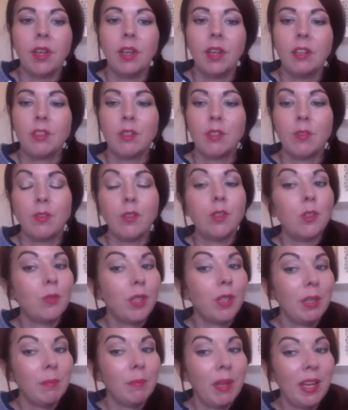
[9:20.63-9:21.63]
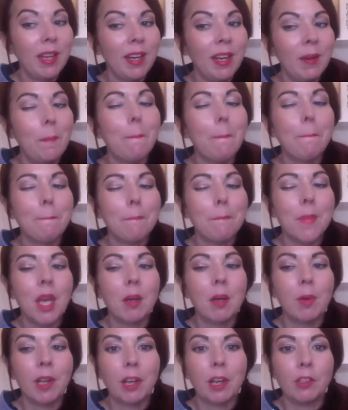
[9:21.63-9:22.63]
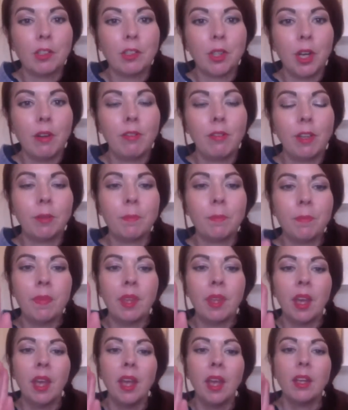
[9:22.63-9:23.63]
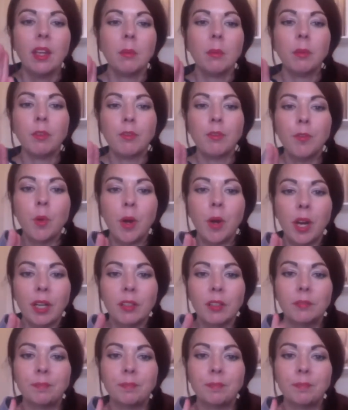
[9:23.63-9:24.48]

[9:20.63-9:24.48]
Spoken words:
So if you do need makeup, we got you covered. Number four,